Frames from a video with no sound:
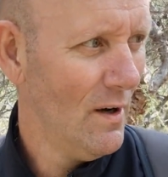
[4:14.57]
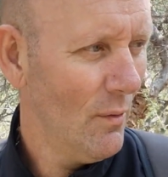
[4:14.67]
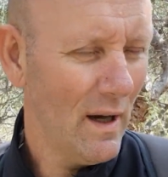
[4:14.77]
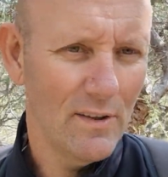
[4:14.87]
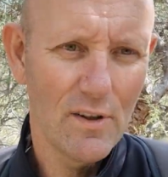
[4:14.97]

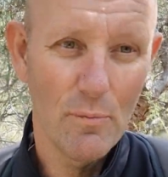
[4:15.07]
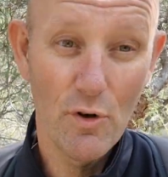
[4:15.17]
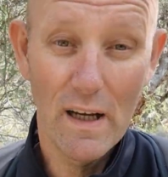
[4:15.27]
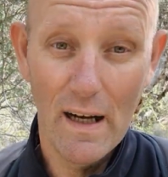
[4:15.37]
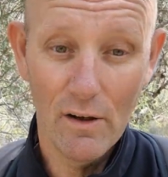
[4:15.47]
Well, I stopped
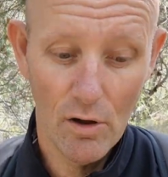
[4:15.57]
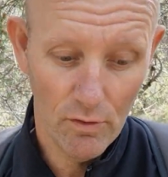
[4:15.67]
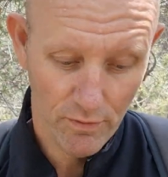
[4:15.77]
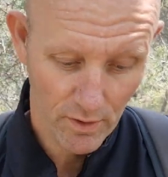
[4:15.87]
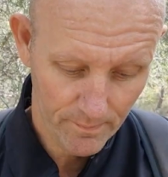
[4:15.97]
drinking alcohol
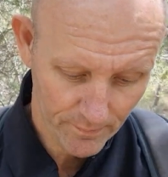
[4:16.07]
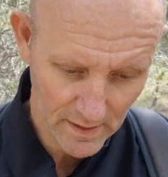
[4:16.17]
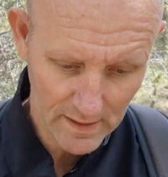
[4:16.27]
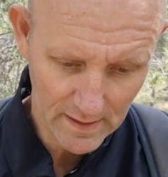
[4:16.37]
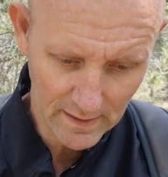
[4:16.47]
for,
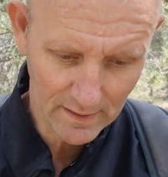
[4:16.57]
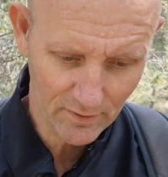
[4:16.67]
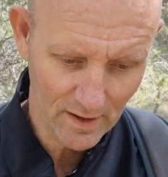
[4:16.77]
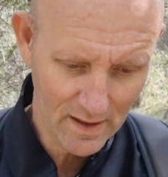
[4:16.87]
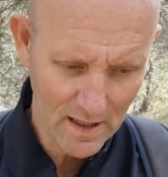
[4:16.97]
uh, like I
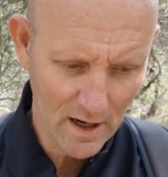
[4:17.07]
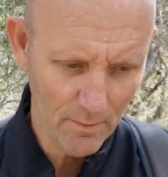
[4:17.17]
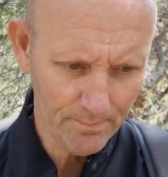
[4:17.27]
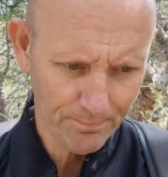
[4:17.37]
said, a year